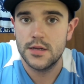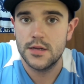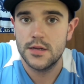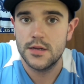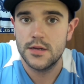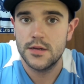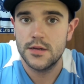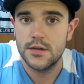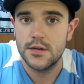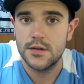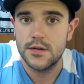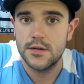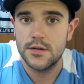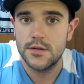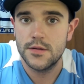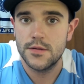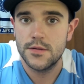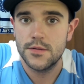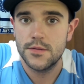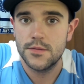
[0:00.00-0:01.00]

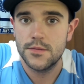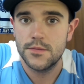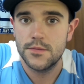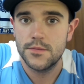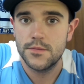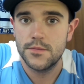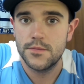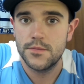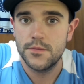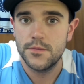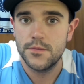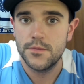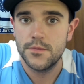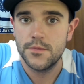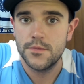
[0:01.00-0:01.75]
No one is speaking in this clip.